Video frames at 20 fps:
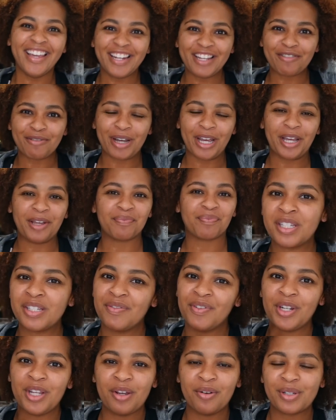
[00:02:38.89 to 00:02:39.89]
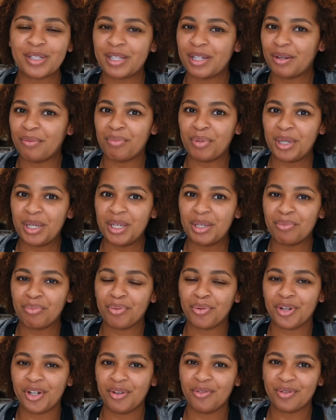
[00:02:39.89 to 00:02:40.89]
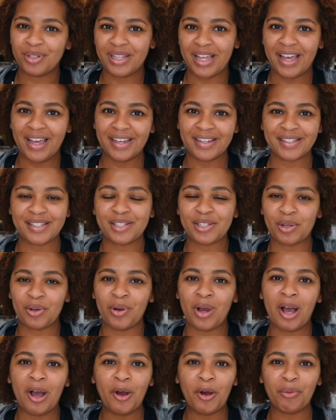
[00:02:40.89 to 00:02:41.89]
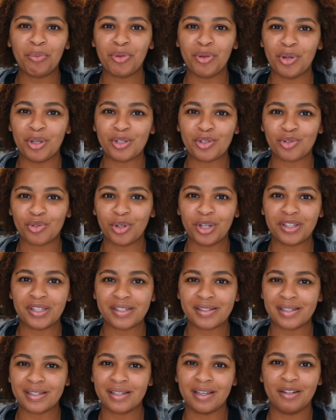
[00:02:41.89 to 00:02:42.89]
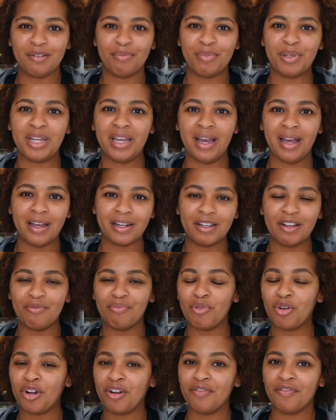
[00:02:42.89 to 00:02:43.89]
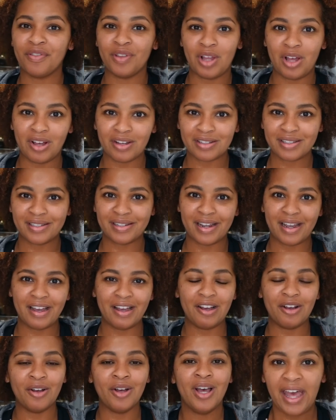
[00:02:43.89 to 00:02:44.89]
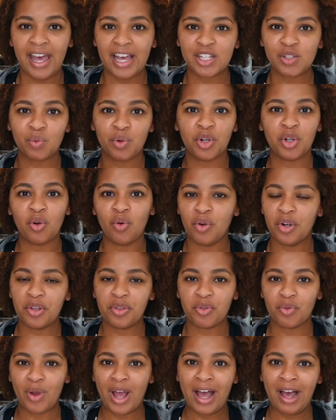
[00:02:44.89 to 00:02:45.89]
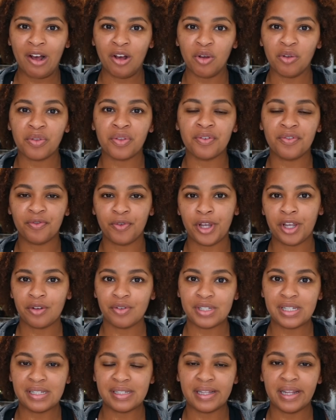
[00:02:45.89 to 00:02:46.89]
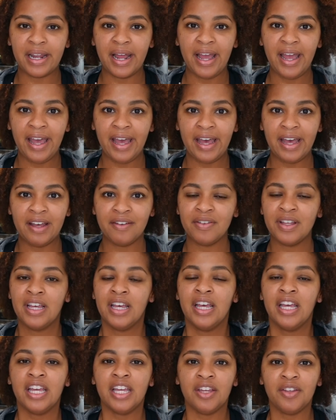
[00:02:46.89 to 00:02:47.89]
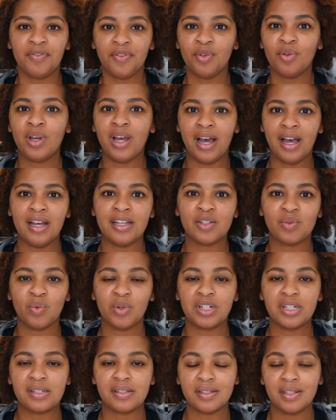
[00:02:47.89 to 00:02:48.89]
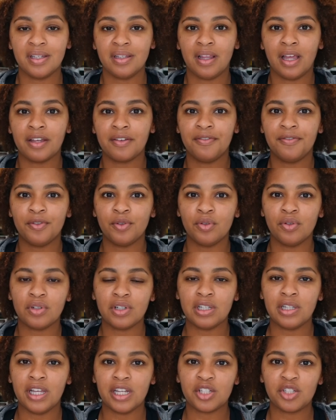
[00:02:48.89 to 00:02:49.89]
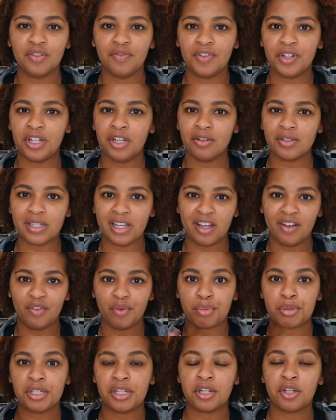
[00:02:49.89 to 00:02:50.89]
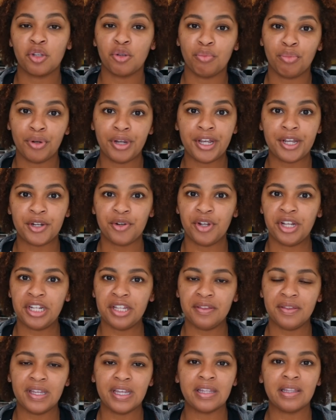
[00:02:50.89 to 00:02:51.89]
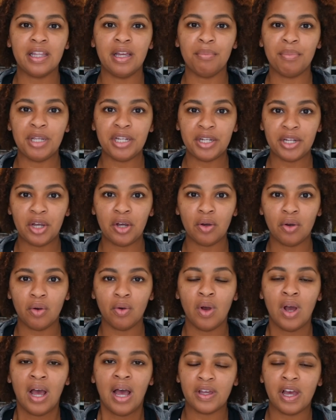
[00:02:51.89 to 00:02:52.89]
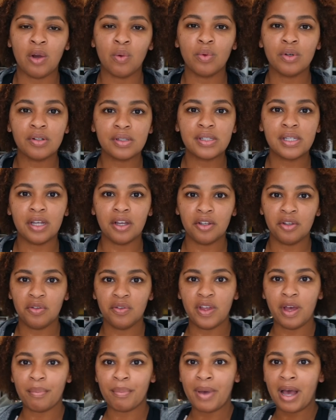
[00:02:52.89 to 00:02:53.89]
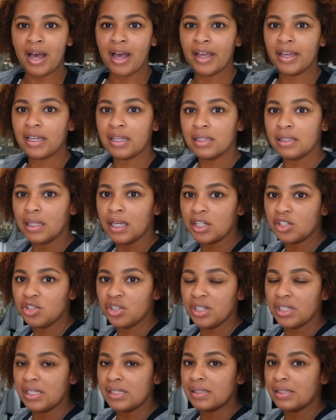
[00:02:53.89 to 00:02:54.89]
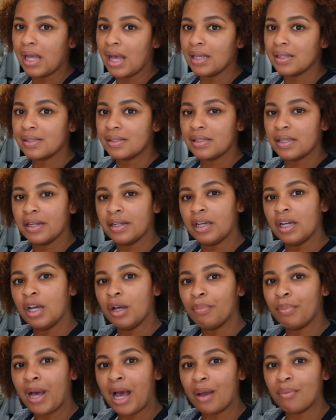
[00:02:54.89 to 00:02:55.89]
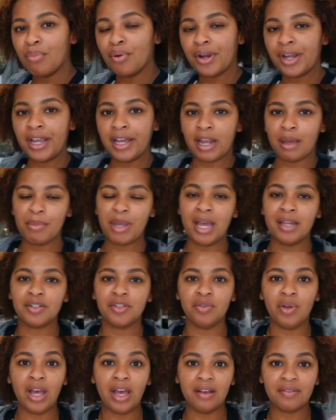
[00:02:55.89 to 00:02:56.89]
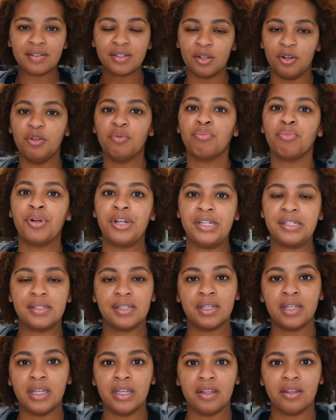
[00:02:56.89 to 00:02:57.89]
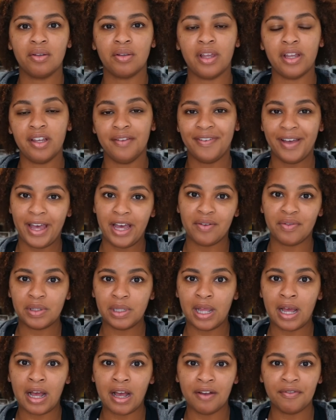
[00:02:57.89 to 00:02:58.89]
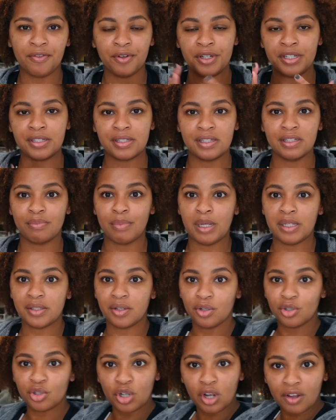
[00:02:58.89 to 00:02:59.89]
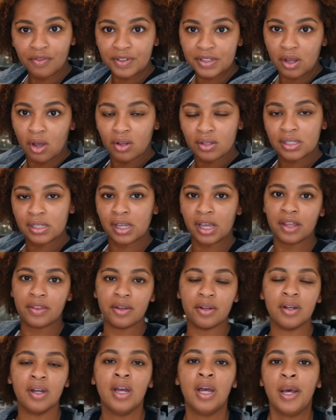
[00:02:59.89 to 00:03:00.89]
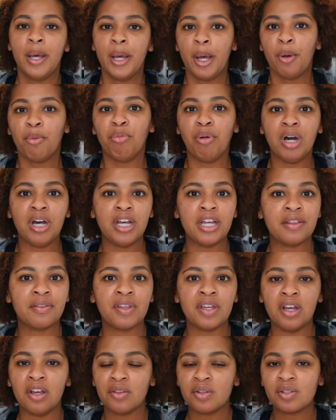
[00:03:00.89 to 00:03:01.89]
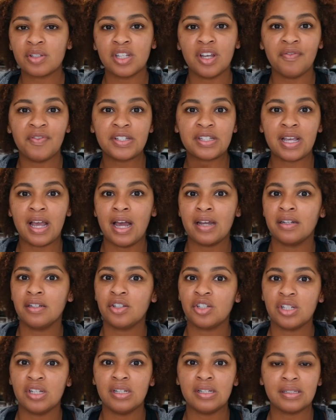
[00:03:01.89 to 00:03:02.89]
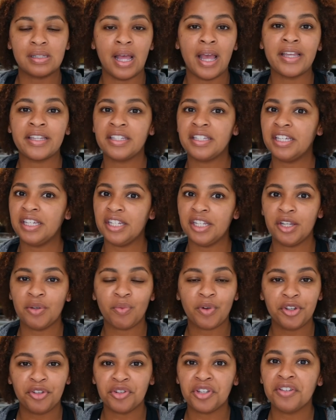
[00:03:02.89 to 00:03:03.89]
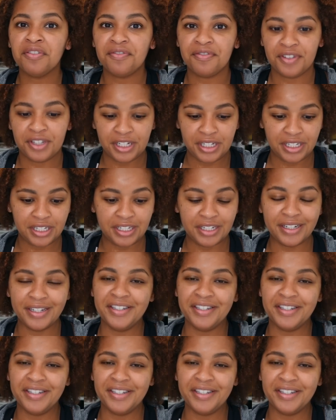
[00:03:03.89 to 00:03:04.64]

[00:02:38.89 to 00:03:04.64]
anyway, this video is gonna be pretty relaxed, so I hope you enjoyed this. It's gonna be kind of more vlog style. As we're going throughout the fragrances that I have, if you guys wanna see like full collection videos like of a particular brand or anything, let me know. I will tell you that my collection is not set up by brand. I mean, I do have certain brands together, like if I have a lot, for instance, my Xerjoff all together, but the other stuff is kind of just like get in where you can fit in.